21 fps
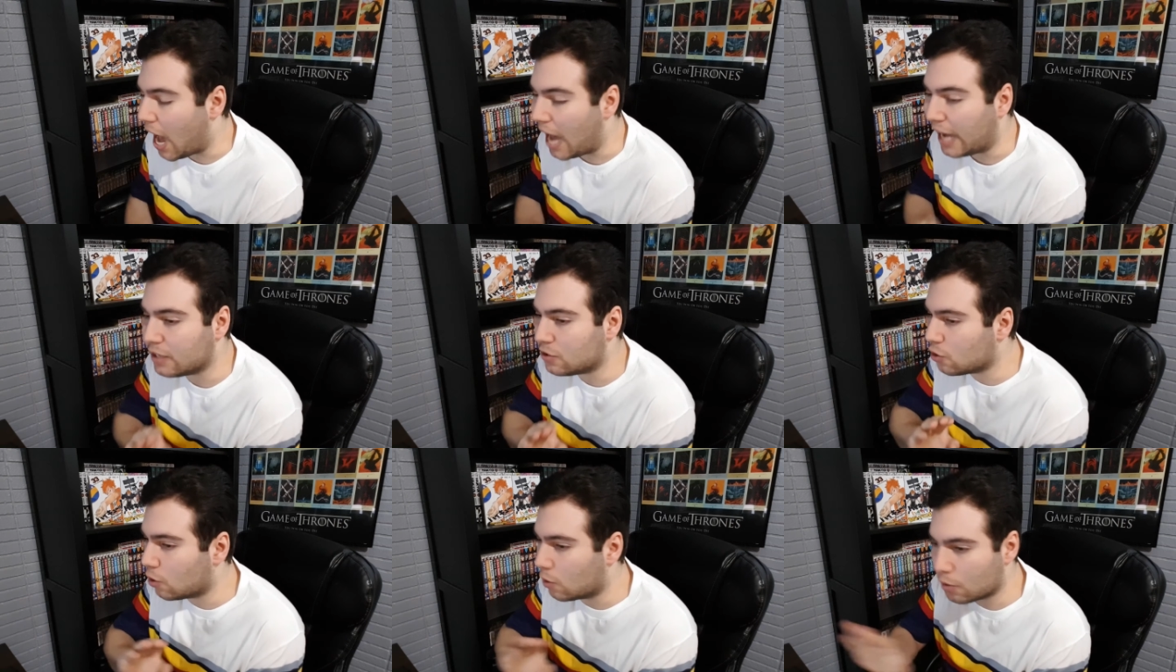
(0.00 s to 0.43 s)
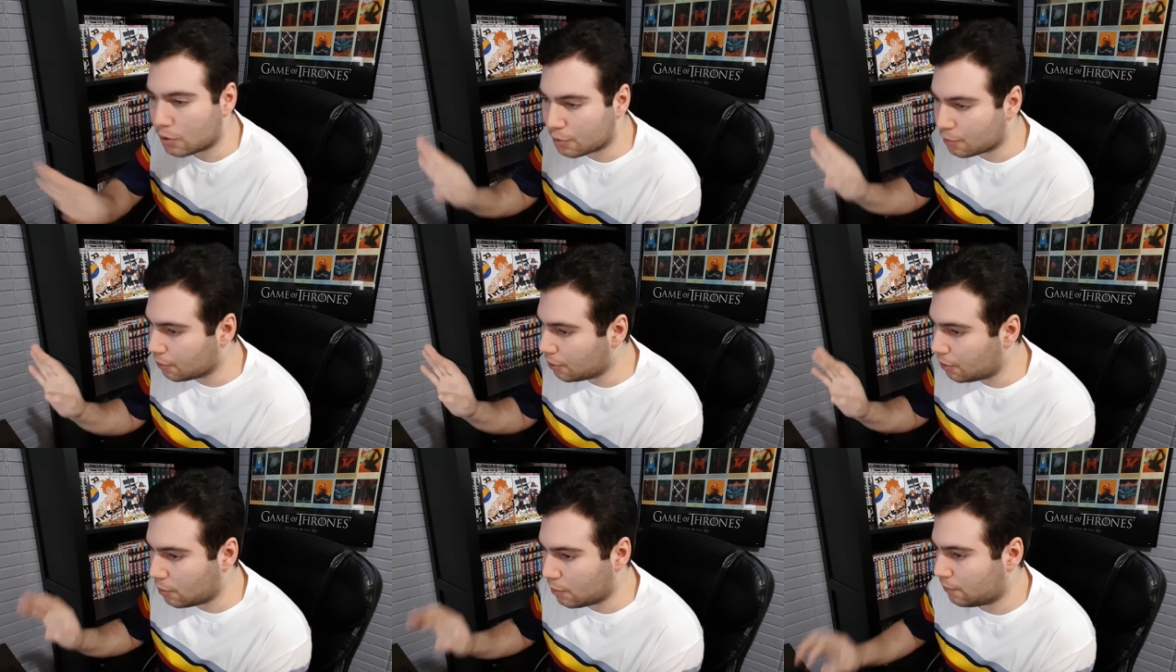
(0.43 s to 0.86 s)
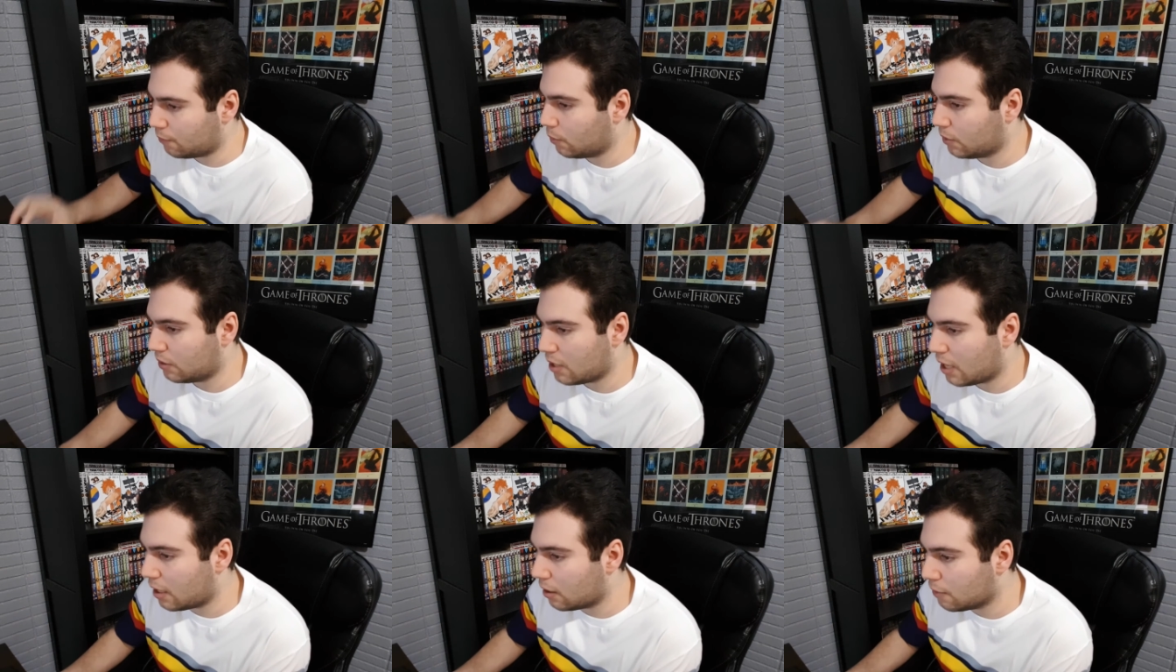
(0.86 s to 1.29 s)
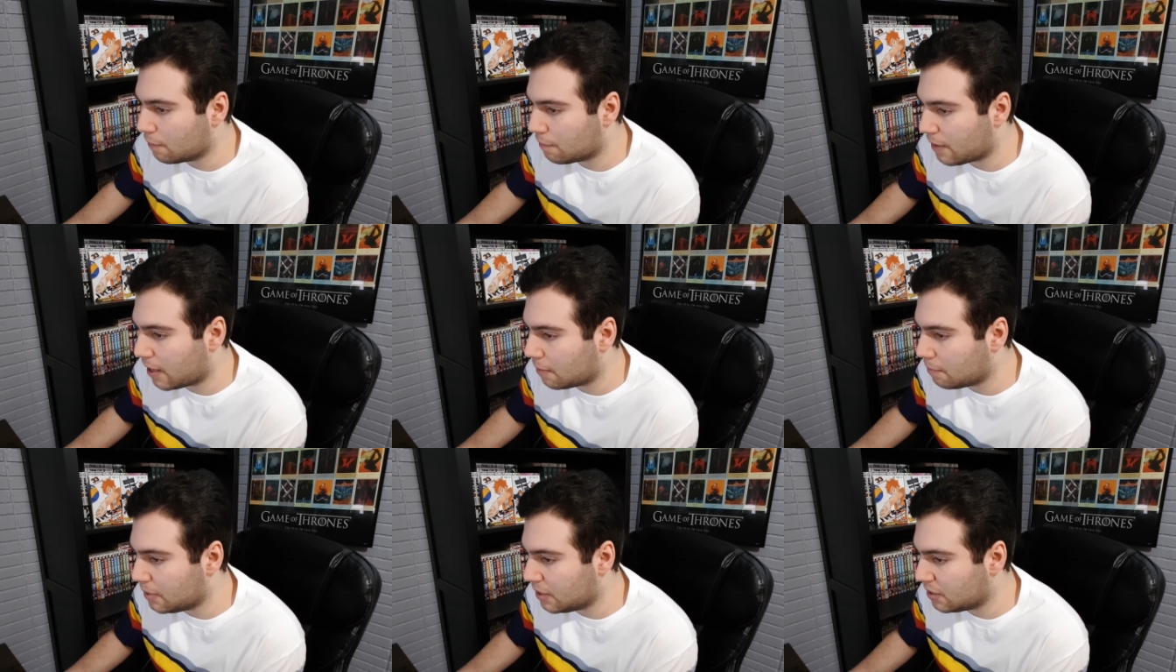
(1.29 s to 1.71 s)
I don't agree with what the, the
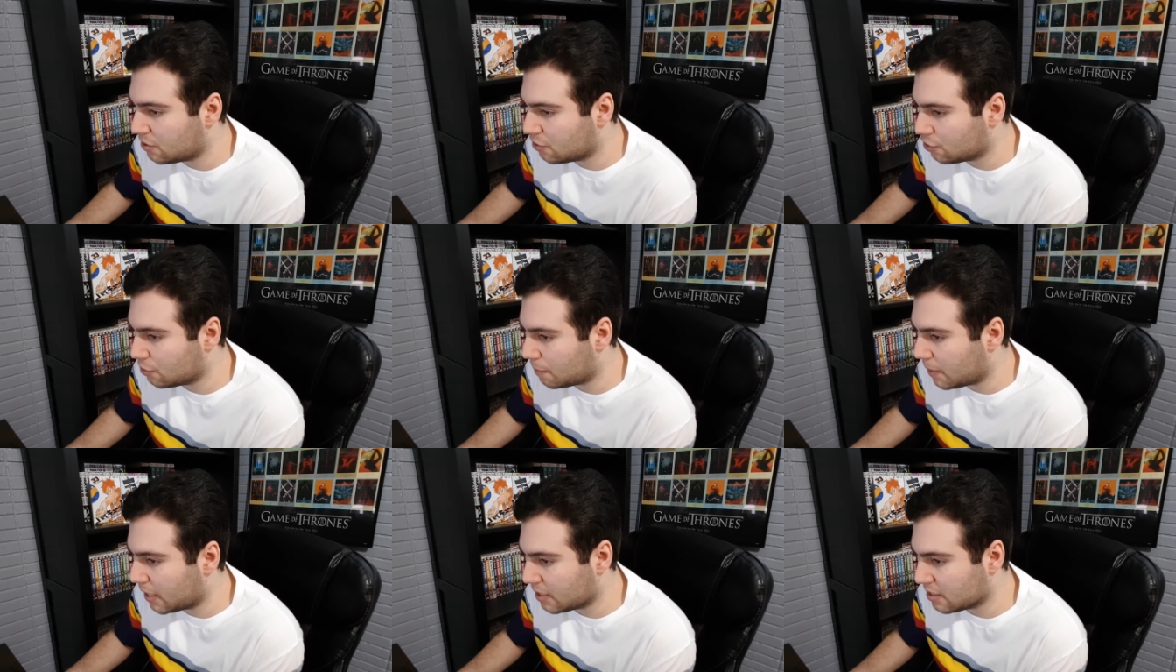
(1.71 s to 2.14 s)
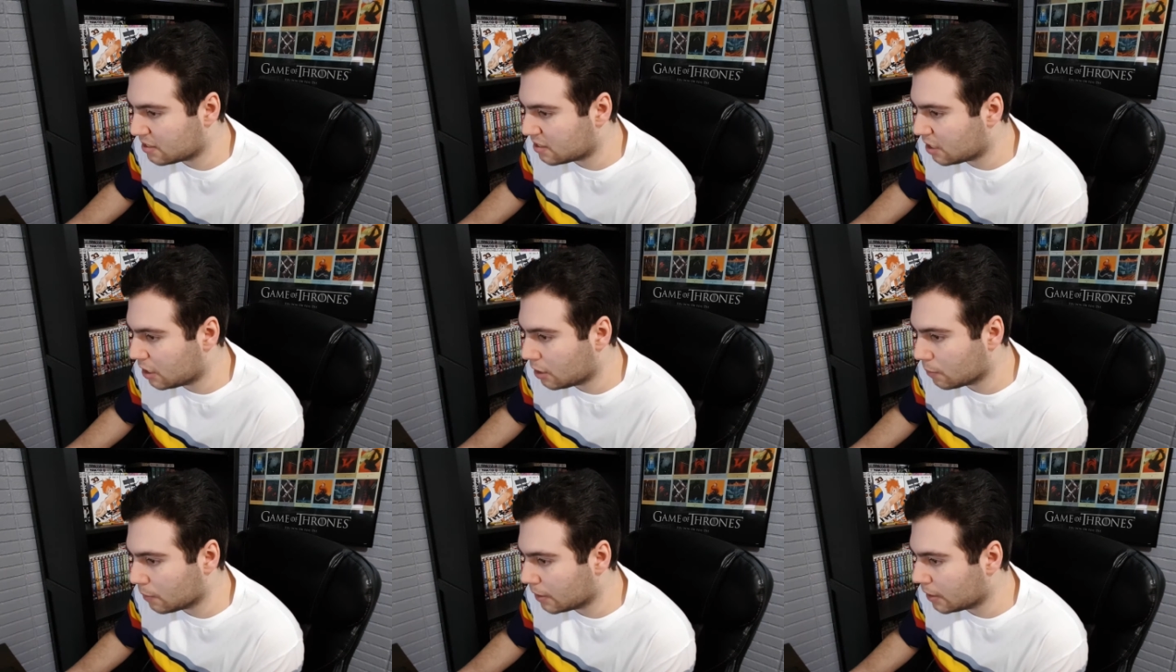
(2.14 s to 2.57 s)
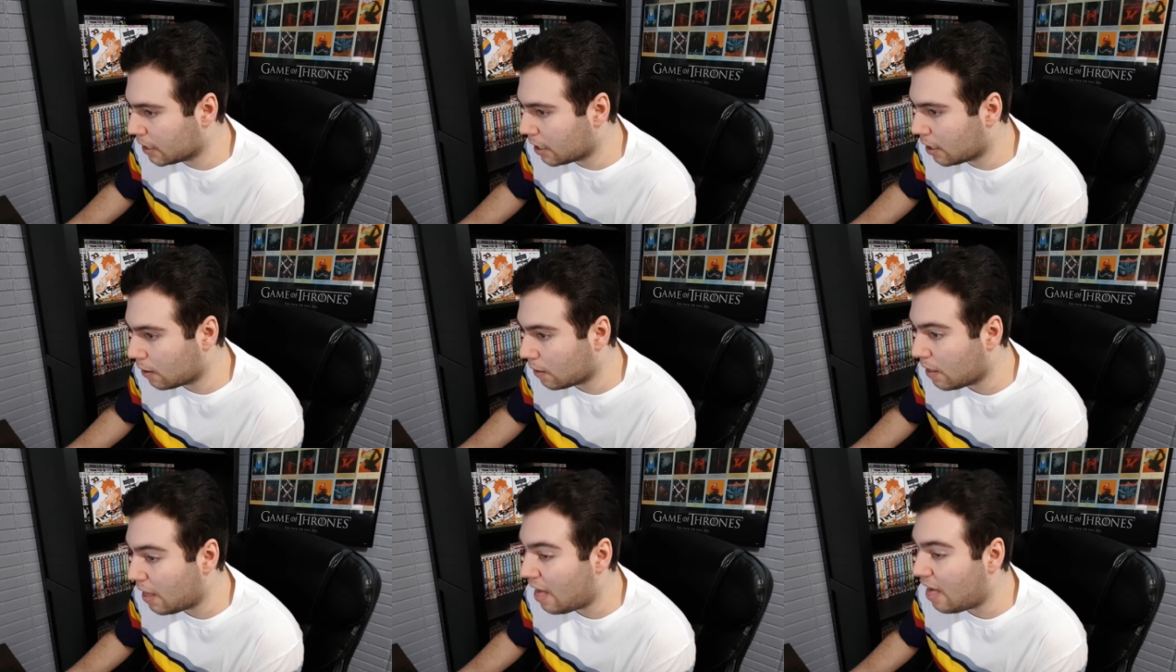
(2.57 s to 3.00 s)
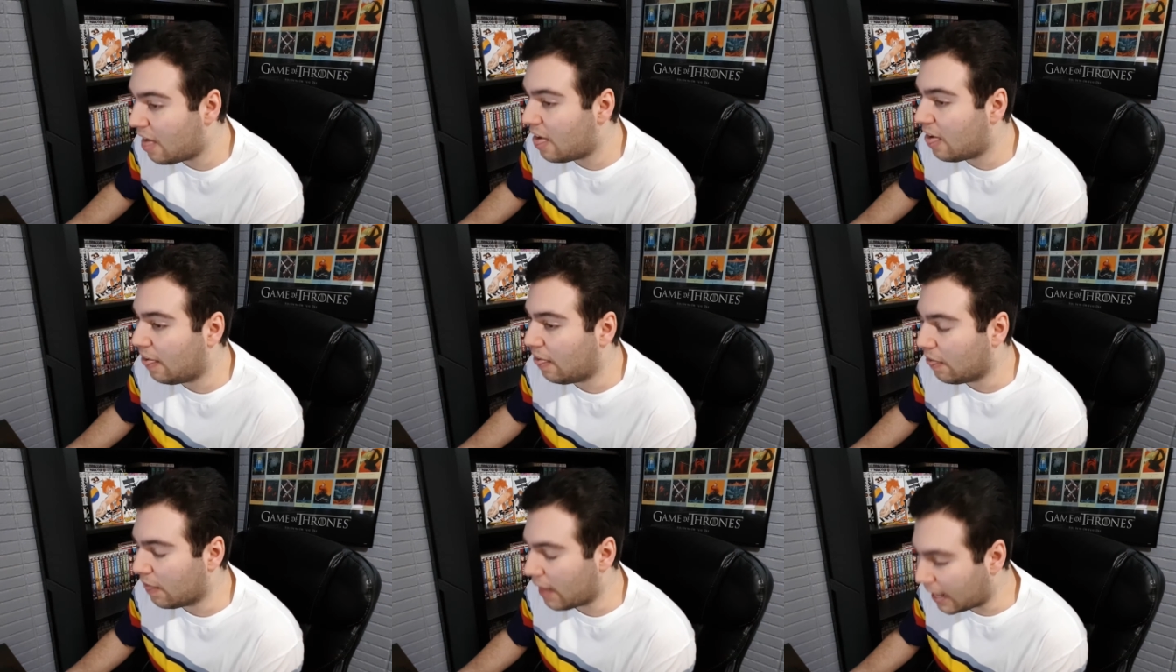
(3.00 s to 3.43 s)
fan base in Japan is saying right now.
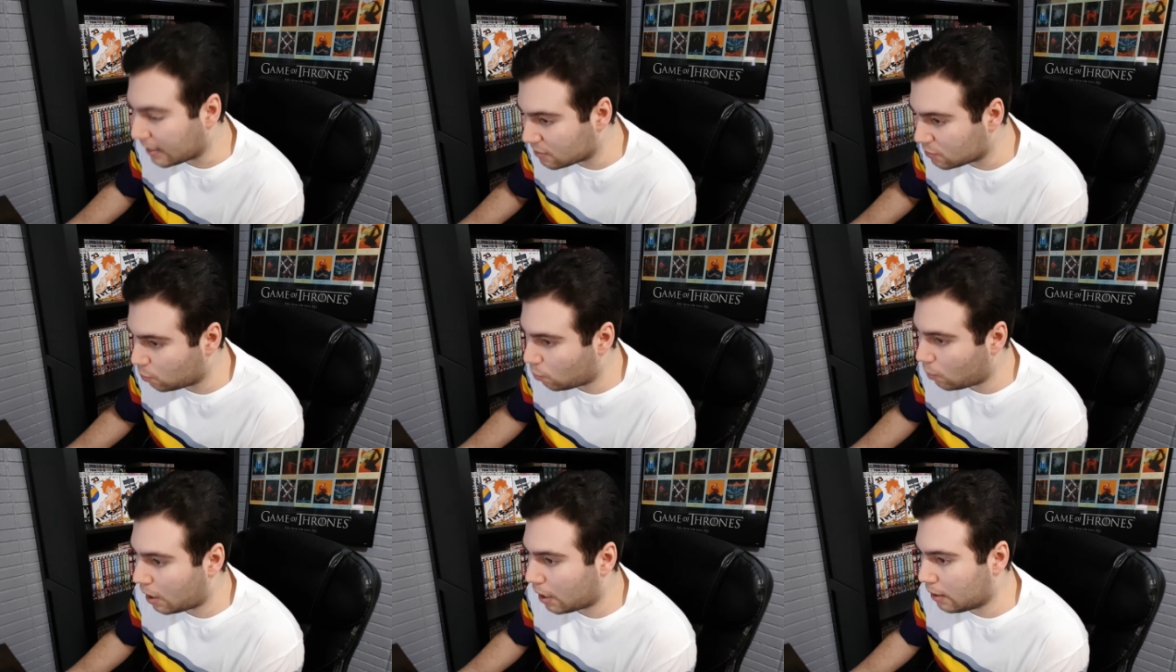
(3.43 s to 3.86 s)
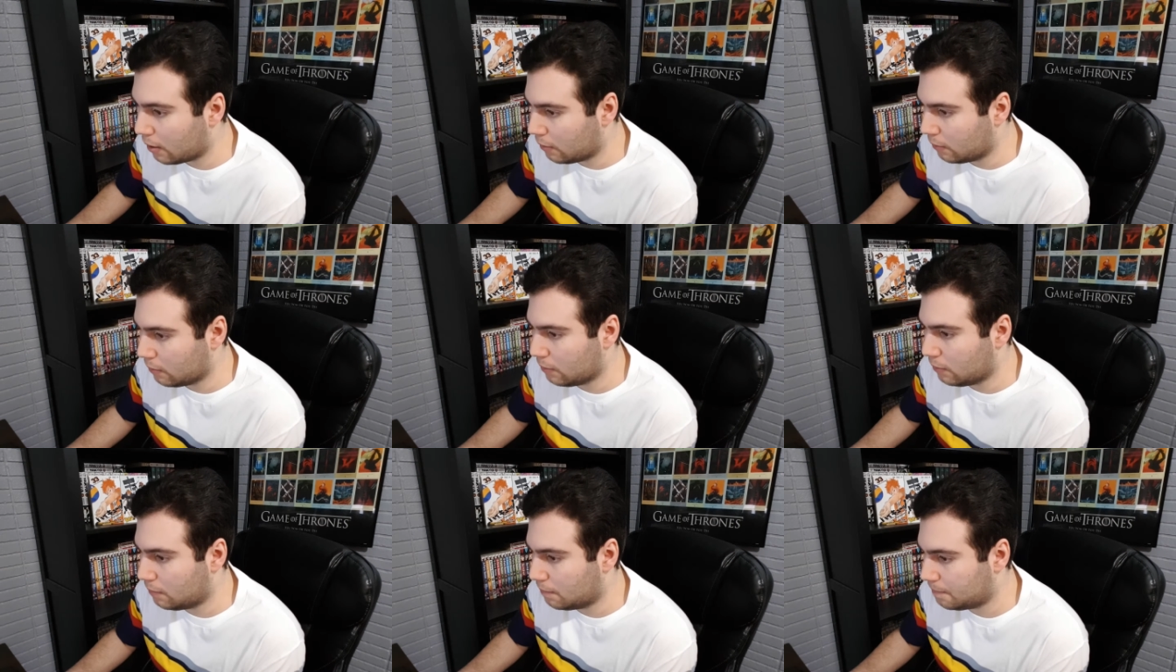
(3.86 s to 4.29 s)
That's wild.